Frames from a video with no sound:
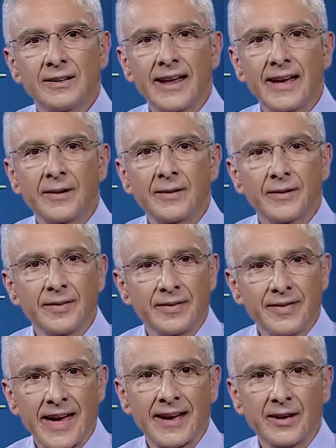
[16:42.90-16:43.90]
Now,
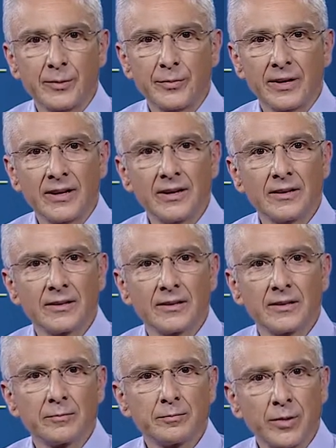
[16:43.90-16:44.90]
that could be
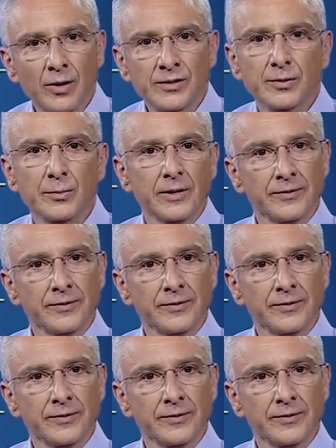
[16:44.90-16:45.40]
possibly